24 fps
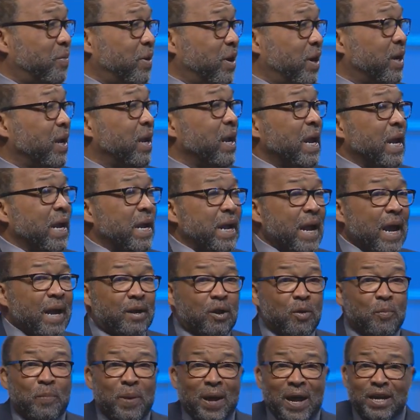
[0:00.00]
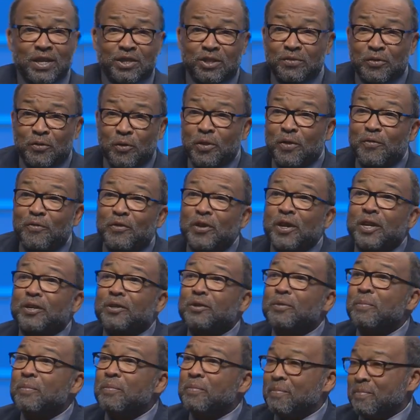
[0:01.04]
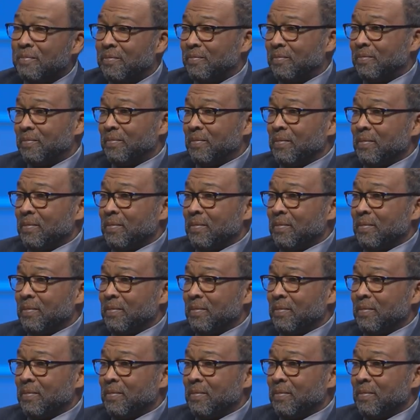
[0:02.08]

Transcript: but he had compassion for the victim.